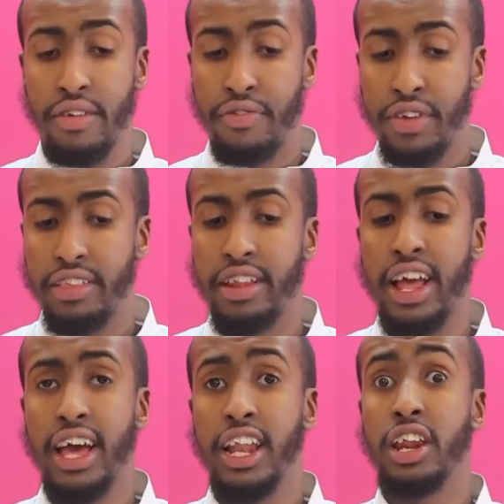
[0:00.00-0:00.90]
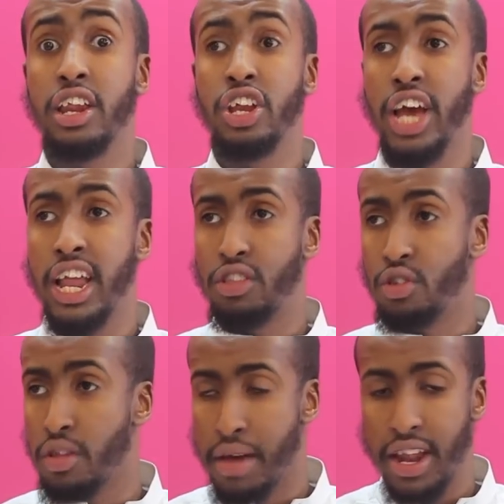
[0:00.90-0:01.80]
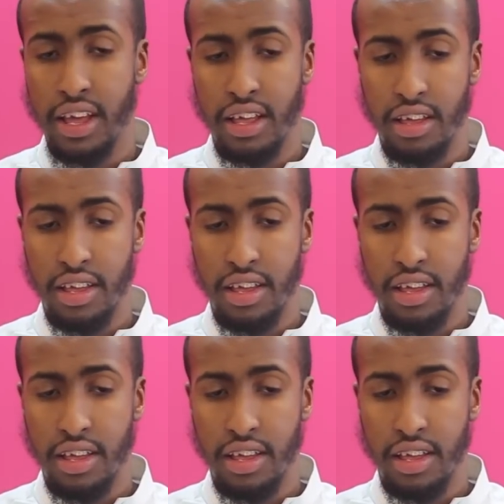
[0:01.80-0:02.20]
a fitna lirrijali to the men.